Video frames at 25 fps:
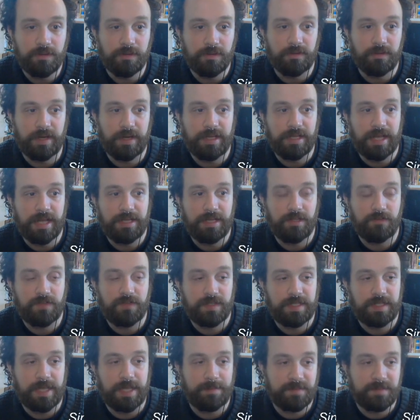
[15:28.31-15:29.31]
right, and you've
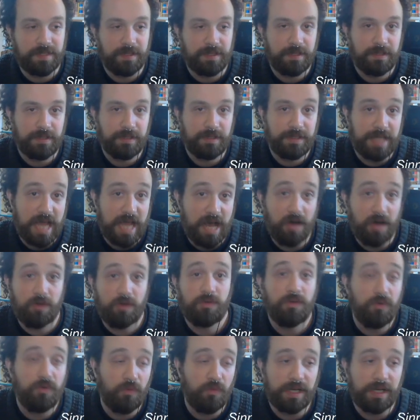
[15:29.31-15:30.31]
stepped
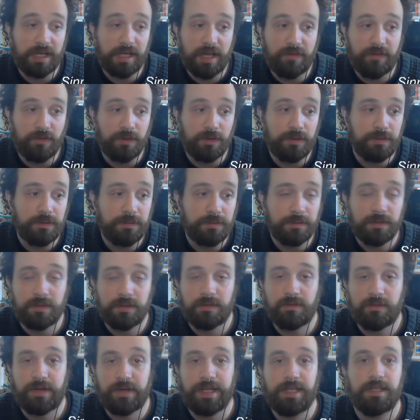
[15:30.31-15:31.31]
down one level,
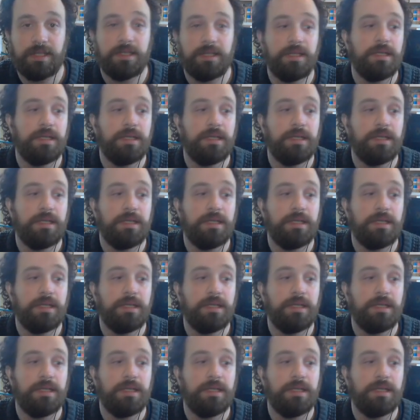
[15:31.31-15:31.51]
right?